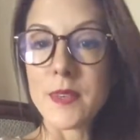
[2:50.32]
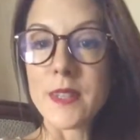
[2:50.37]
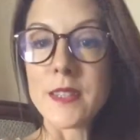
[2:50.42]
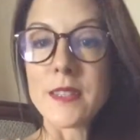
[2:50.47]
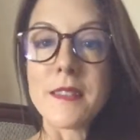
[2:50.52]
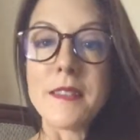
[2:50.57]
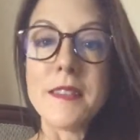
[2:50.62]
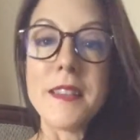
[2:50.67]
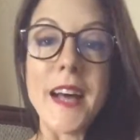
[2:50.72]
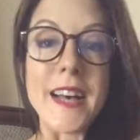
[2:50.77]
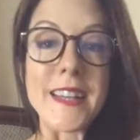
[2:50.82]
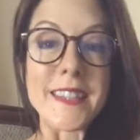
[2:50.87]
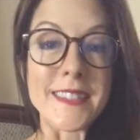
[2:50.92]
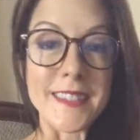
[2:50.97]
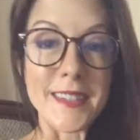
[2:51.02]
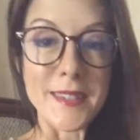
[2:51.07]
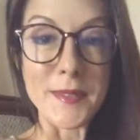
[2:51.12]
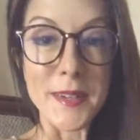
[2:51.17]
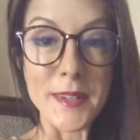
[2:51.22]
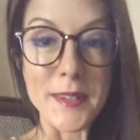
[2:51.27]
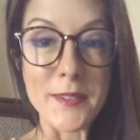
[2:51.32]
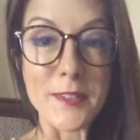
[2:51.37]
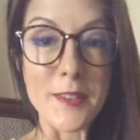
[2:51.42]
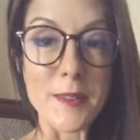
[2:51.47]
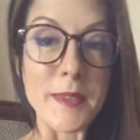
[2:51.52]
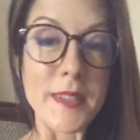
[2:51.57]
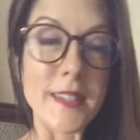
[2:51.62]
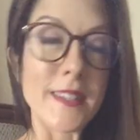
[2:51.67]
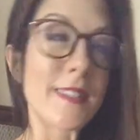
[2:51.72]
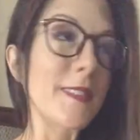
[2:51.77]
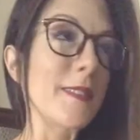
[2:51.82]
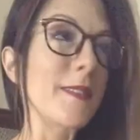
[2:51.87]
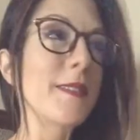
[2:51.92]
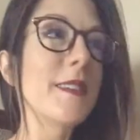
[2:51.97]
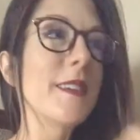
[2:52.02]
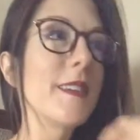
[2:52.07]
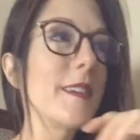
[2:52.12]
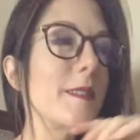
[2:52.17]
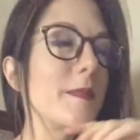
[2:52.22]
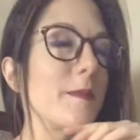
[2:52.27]
is a lasting one for me. So
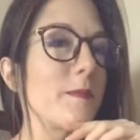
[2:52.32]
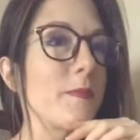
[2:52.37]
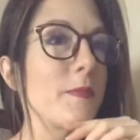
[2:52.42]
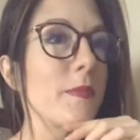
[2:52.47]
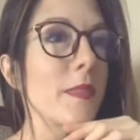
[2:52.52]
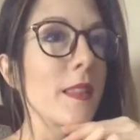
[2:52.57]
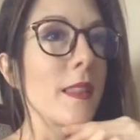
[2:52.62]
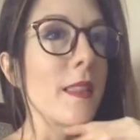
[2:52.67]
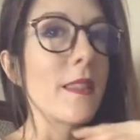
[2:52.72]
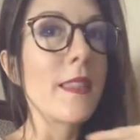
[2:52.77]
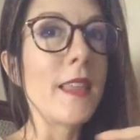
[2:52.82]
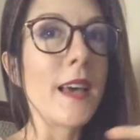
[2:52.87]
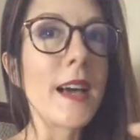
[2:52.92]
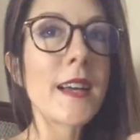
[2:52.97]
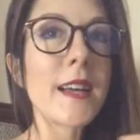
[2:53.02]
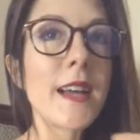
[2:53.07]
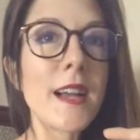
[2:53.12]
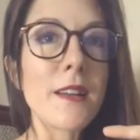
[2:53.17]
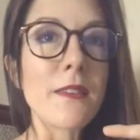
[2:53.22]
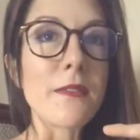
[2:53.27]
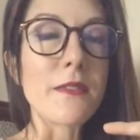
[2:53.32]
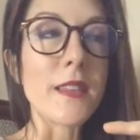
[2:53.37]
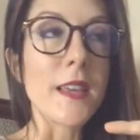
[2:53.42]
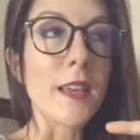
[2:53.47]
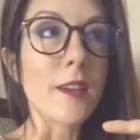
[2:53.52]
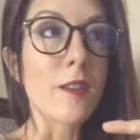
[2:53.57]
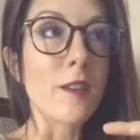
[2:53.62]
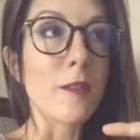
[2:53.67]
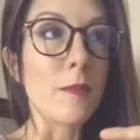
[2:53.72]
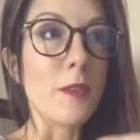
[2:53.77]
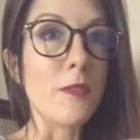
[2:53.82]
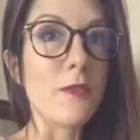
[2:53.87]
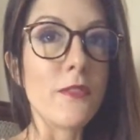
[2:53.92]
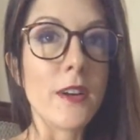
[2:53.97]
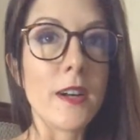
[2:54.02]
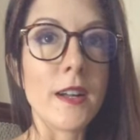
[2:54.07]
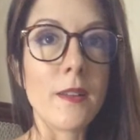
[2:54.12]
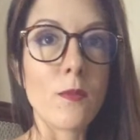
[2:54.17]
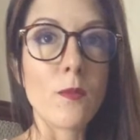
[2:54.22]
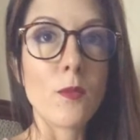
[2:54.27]
that kind of thing could be
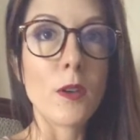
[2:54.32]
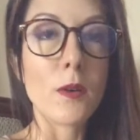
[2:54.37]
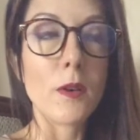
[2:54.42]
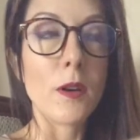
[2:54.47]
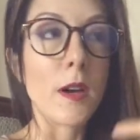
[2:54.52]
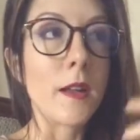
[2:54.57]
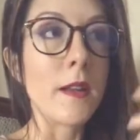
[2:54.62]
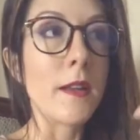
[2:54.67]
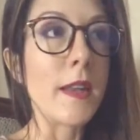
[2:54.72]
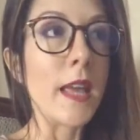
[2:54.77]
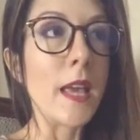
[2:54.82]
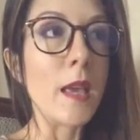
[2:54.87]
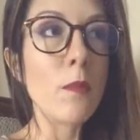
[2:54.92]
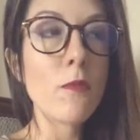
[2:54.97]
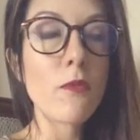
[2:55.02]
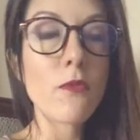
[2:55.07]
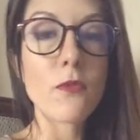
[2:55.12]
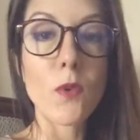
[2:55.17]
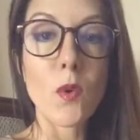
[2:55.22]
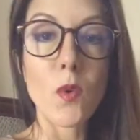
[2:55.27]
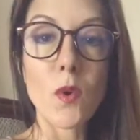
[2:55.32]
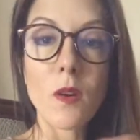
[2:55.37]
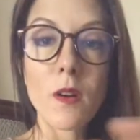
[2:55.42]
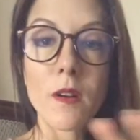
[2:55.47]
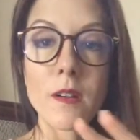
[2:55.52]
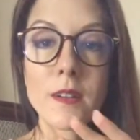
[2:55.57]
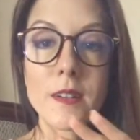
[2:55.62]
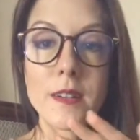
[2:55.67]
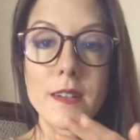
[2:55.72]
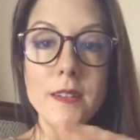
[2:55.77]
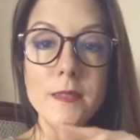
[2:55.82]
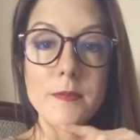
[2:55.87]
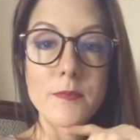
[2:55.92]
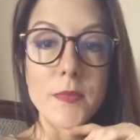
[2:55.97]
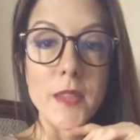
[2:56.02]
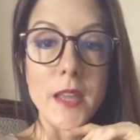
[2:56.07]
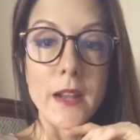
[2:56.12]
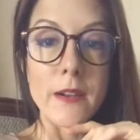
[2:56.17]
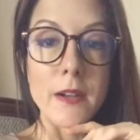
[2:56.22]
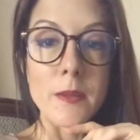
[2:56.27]
fun. Name 4
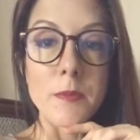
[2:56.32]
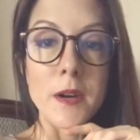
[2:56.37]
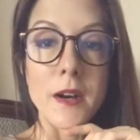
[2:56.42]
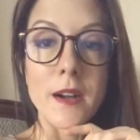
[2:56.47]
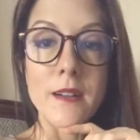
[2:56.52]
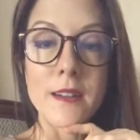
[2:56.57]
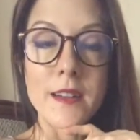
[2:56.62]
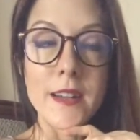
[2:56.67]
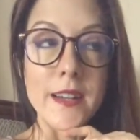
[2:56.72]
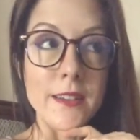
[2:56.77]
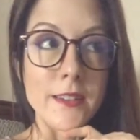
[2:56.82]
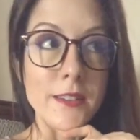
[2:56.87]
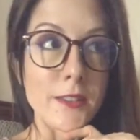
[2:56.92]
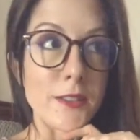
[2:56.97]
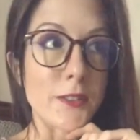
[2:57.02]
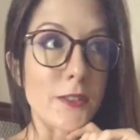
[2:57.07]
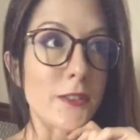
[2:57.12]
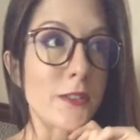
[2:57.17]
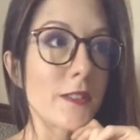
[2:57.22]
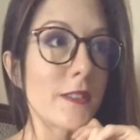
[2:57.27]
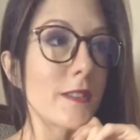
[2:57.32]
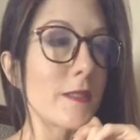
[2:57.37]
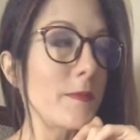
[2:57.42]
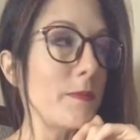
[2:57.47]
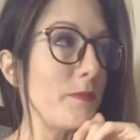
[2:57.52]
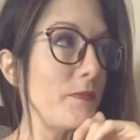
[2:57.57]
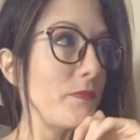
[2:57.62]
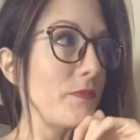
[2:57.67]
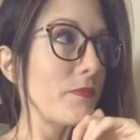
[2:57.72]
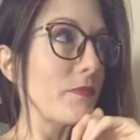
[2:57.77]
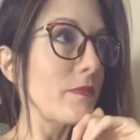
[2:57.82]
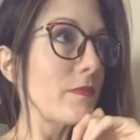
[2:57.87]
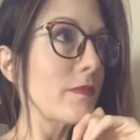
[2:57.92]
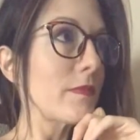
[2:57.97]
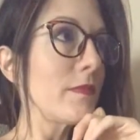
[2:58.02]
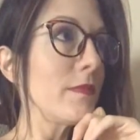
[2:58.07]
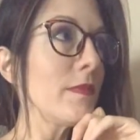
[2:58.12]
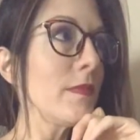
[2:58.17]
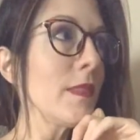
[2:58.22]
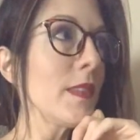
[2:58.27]
Harry Potter characters.
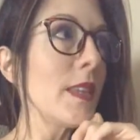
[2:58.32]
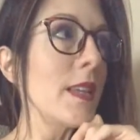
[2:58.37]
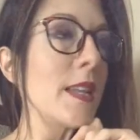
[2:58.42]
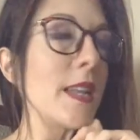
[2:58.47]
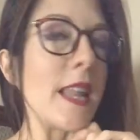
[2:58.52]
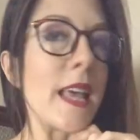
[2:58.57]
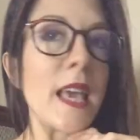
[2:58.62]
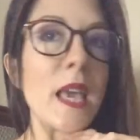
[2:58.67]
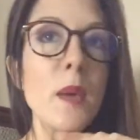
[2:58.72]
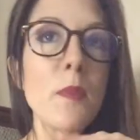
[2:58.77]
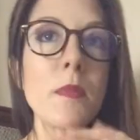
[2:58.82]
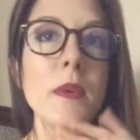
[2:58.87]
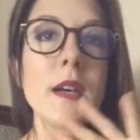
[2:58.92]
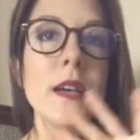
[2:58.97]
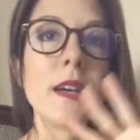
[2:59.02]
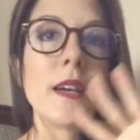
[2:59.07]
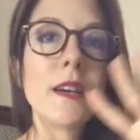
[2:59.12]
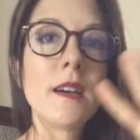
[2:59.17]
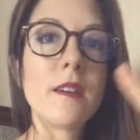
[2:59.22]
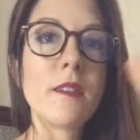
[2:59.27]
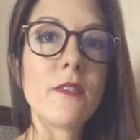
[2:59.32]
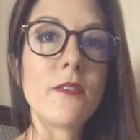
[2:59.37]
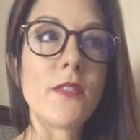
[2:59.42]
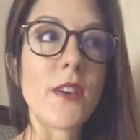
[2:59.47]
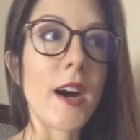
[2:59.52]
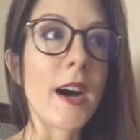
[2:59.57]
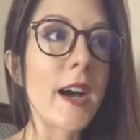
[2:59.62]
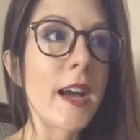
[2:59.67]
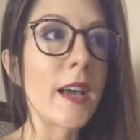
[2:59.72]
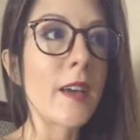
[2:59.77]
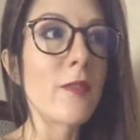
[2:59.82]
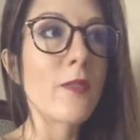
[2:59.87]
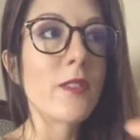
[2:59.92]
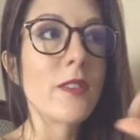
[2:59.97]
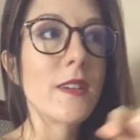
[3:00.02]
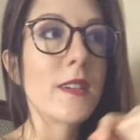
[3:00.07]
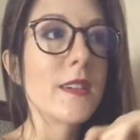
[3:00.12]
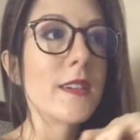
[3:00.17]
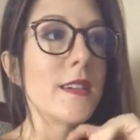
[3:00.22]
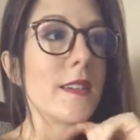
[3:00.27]
Name 5
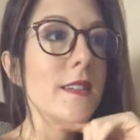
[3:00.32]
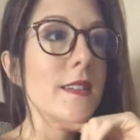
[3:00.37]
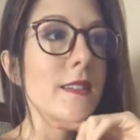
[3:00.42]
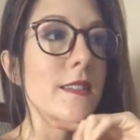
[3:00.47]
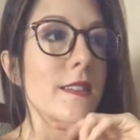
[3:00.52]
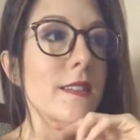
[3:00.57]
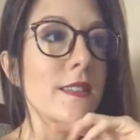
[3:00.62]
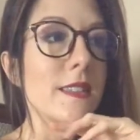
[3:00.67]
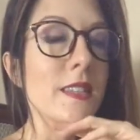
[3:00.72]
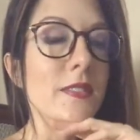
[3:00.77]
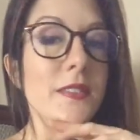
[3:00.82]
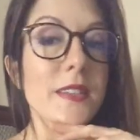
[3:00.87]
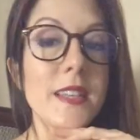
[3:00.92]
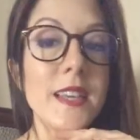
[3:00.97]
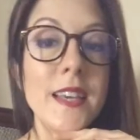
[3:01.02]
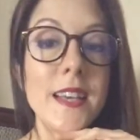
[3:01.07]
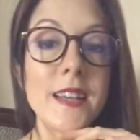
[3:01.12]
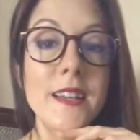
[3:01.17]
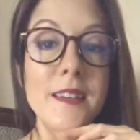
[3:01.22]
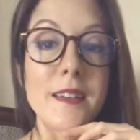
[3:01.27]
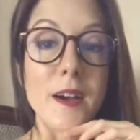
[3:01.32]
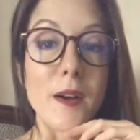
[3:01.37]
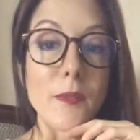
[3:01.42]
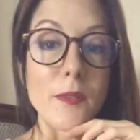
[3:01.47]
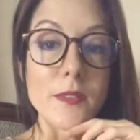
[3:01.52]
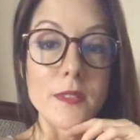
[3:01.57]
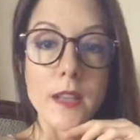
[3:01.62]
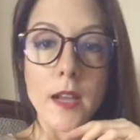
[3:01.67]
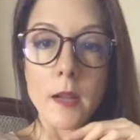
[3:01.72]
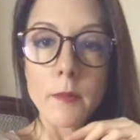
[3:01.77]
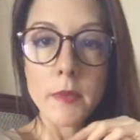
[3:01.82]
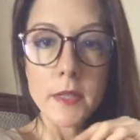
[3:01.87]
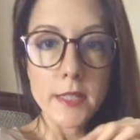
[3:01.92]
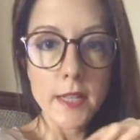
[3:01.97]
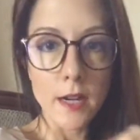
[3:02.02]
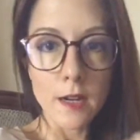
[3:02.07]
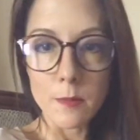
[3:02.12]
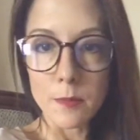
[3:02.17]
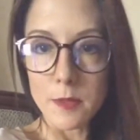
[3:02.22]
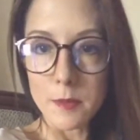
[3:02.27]
Stephen King novels. I'd be
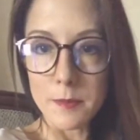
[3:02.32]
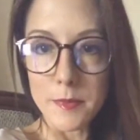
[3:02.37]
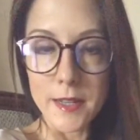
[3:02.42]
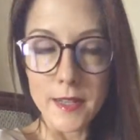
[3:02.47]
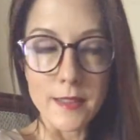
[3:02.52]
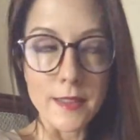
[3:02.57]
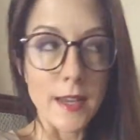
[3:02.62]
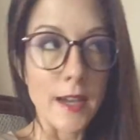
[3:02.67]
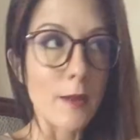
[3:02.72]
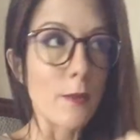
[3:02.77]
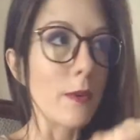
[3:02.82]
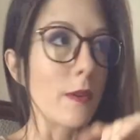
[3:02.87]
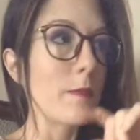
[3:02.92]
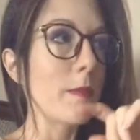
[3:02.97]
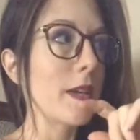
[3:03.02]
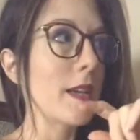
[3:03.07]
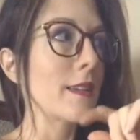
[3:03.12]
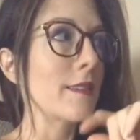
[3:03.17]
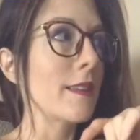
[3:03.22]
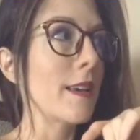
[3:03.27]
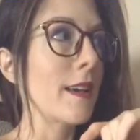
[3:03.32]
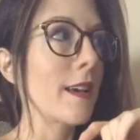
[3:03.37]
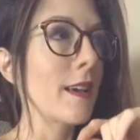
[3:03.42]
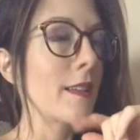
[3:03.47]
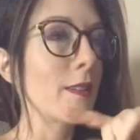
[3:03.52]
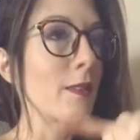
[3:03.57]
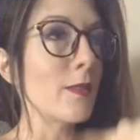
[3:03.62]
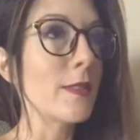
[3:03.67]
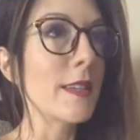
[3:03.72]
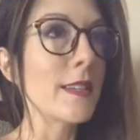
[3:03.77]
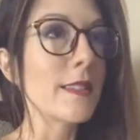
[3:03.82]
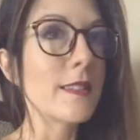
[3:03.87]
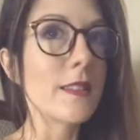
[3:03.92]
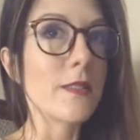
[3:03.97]
terrible at that one because I don't like